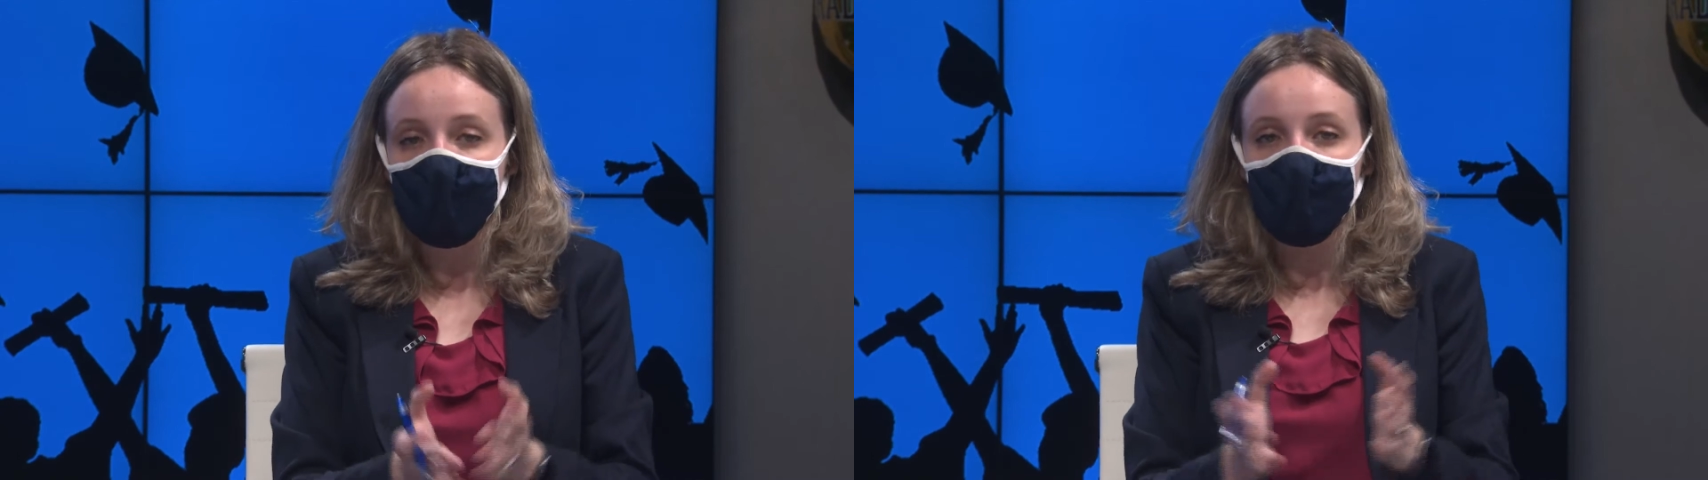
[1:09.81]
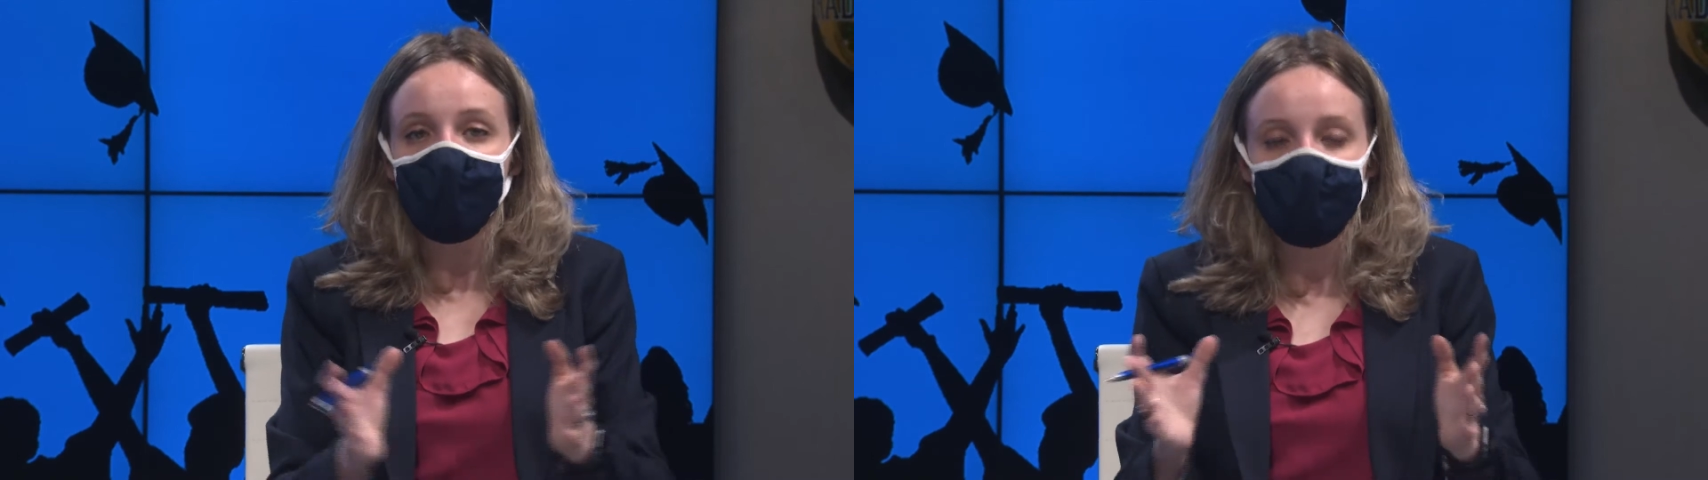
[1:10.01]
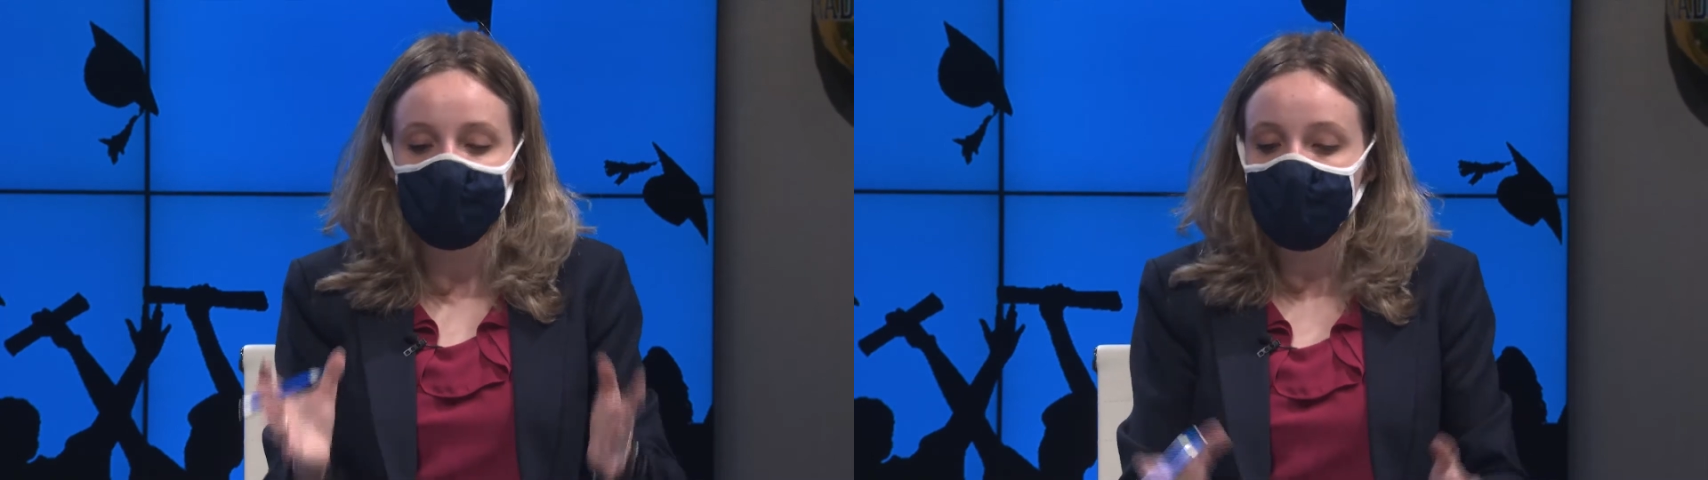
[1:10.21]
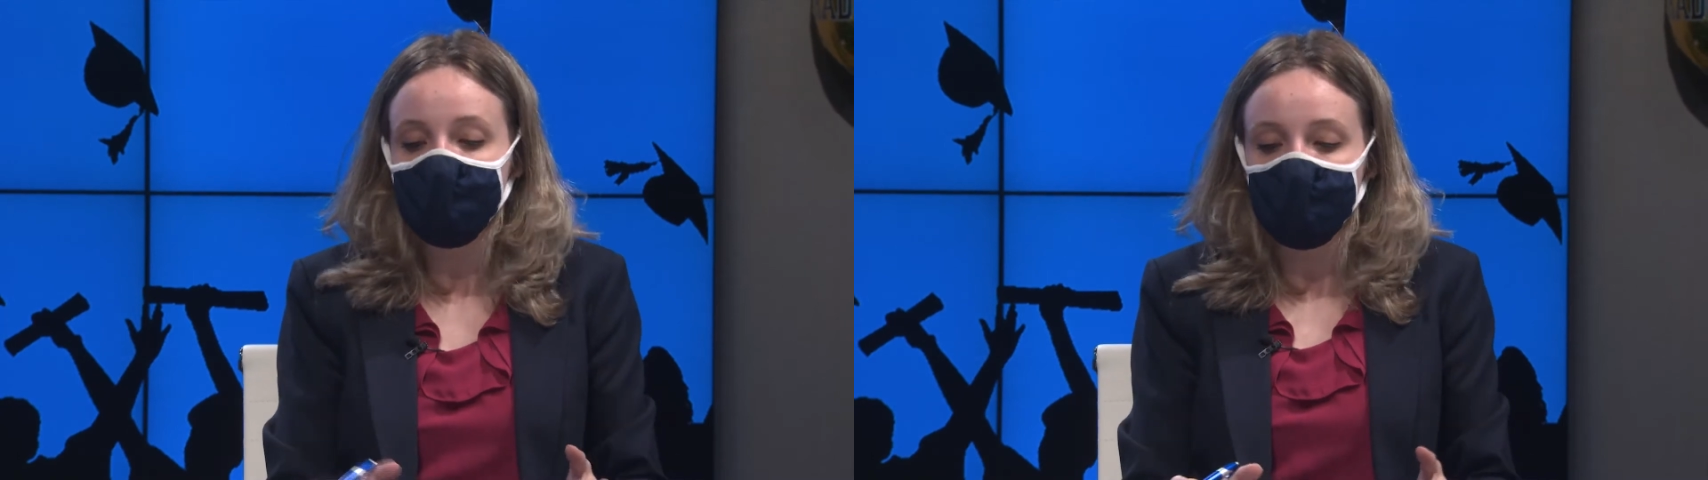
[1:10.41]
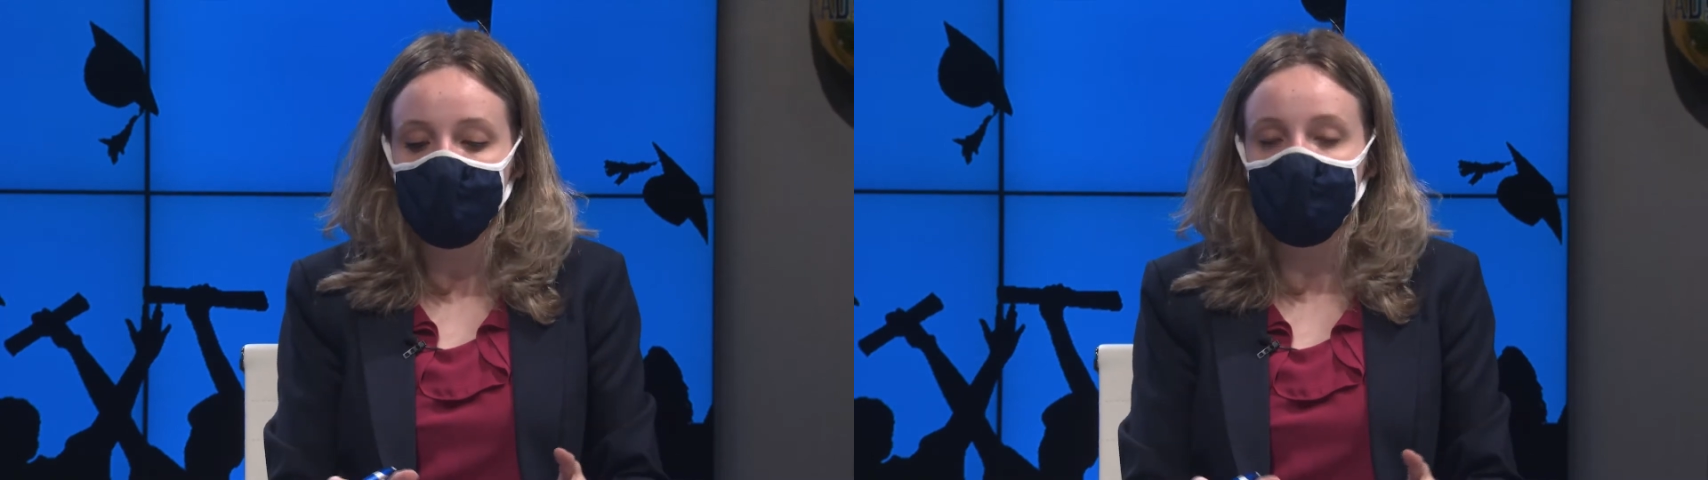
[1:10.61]
but if he keeps
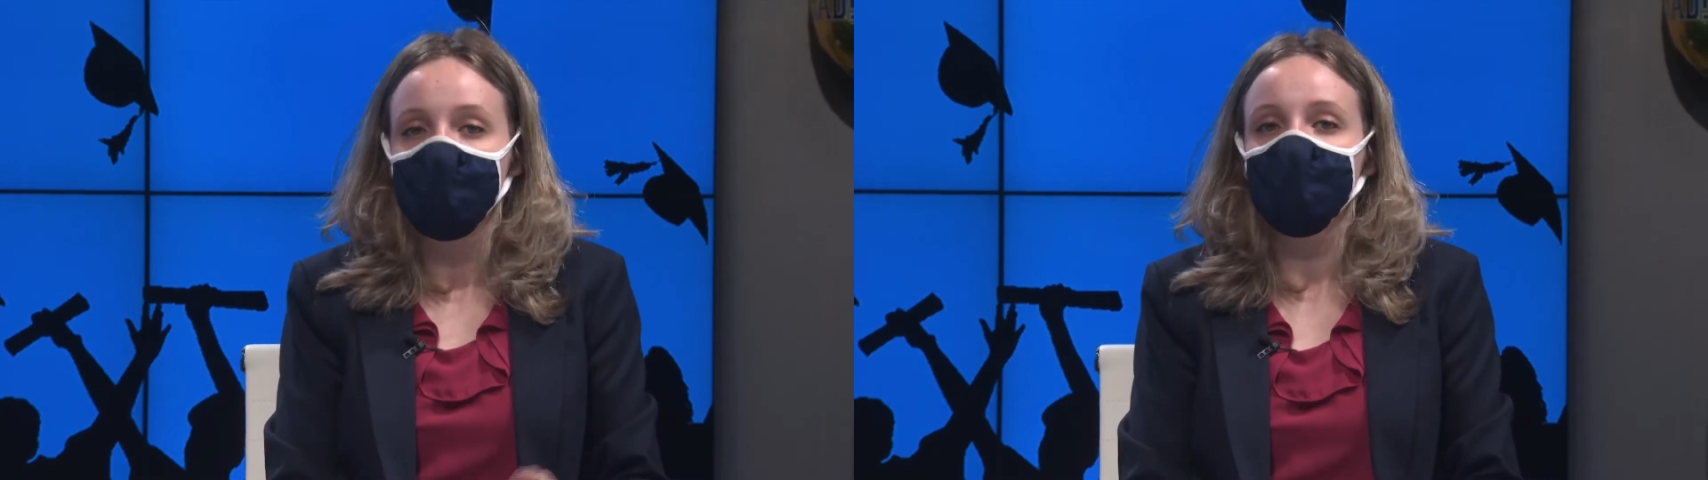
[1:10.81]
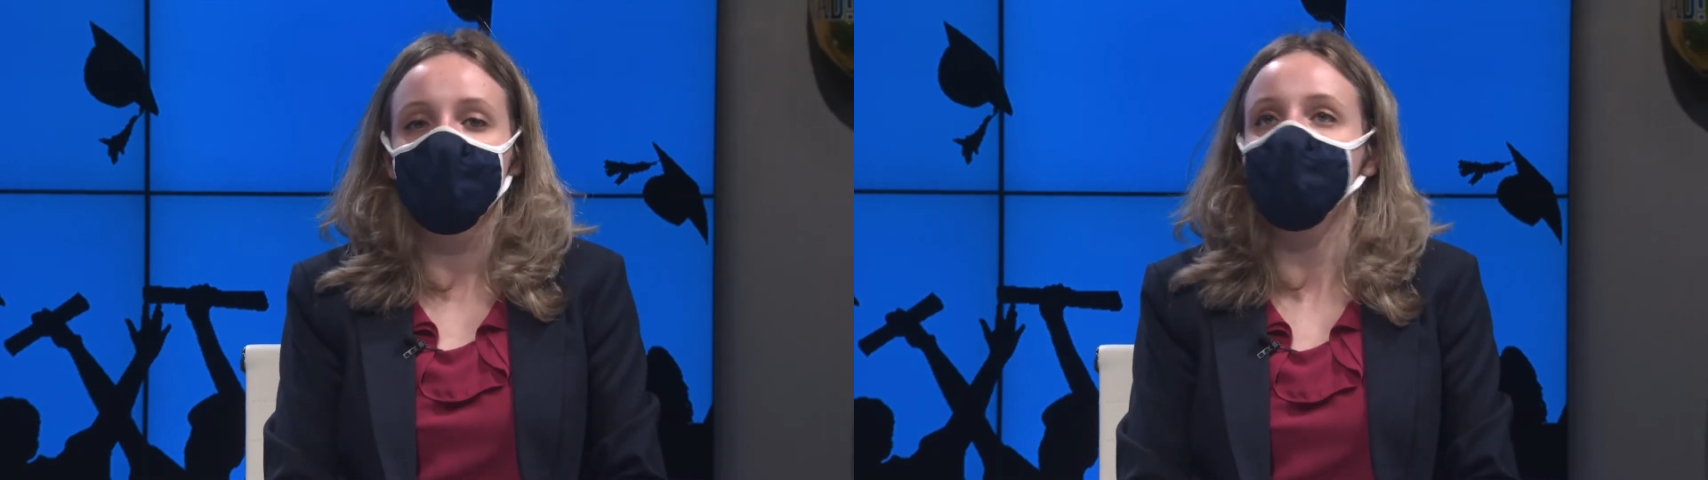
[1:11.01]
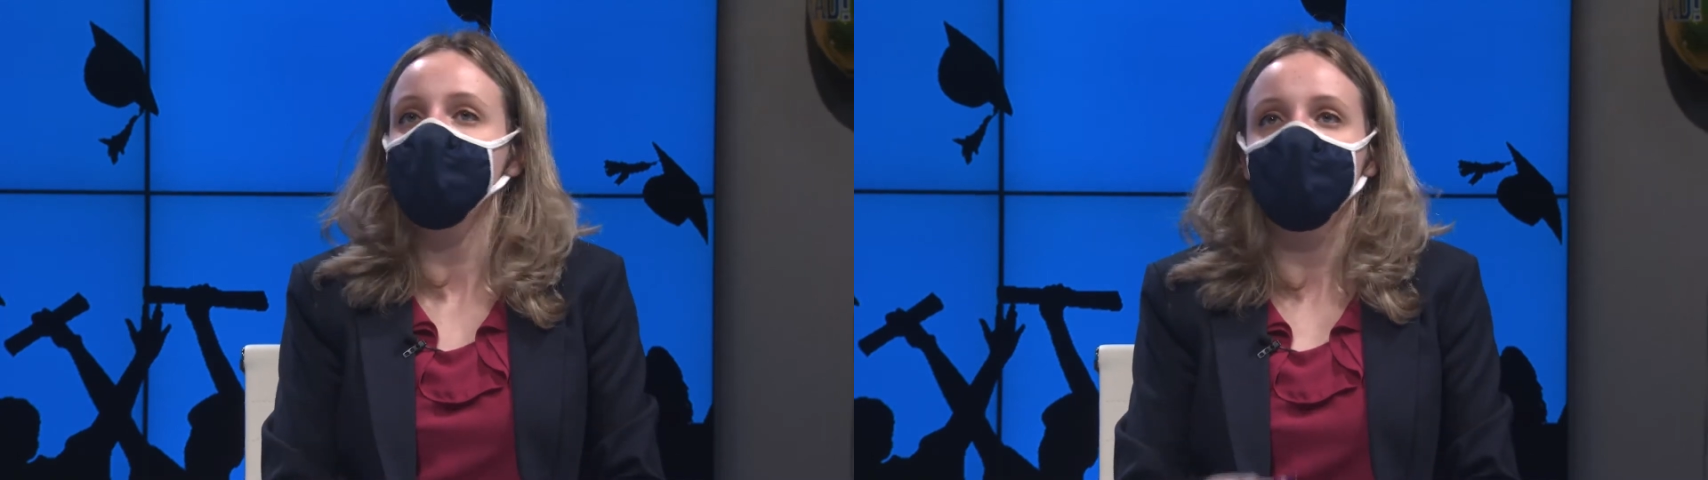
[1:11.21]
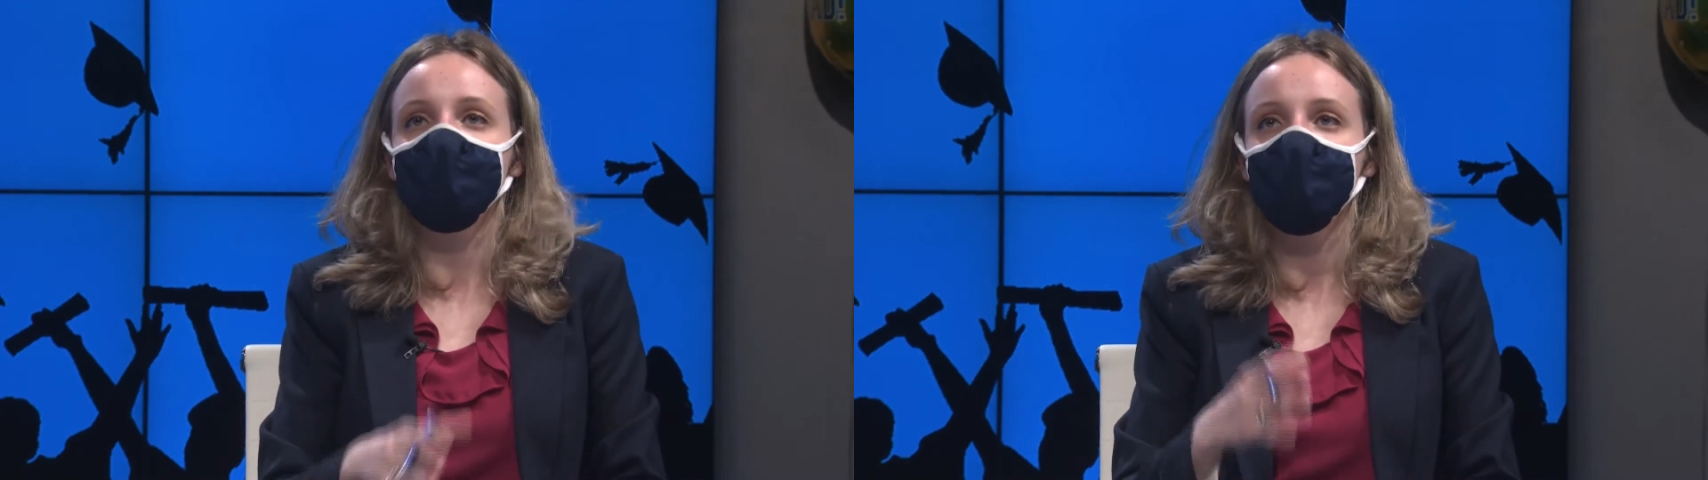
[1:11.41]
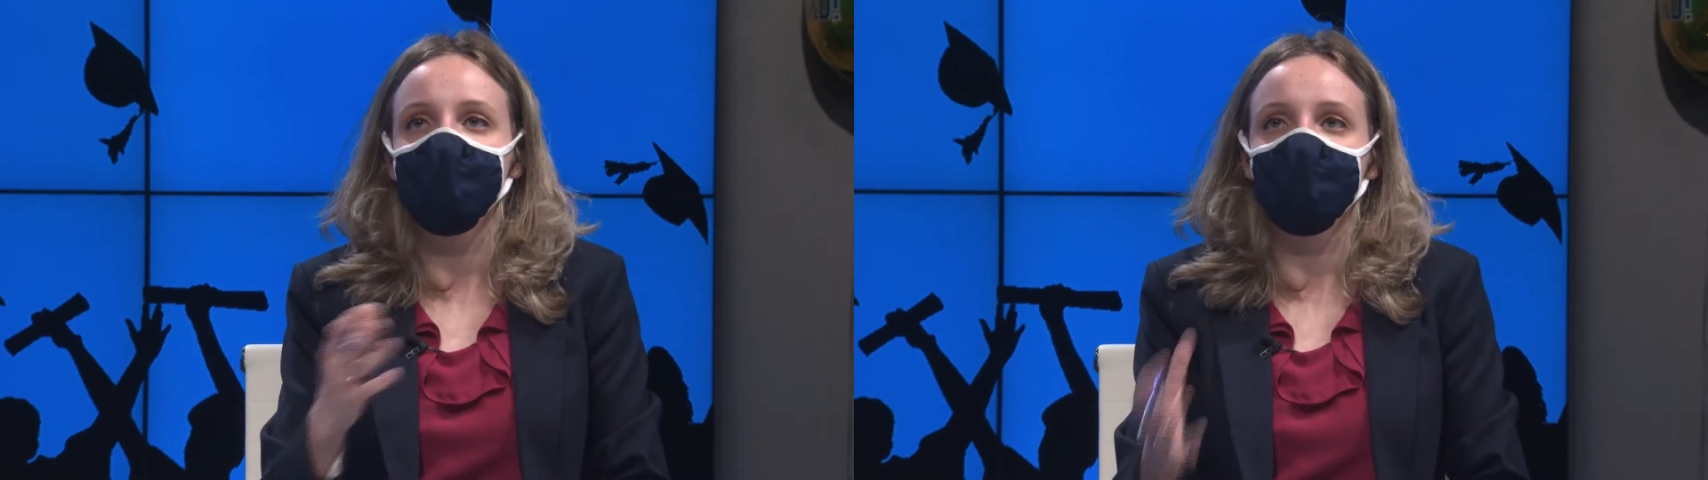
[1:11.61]
going out there and putting up the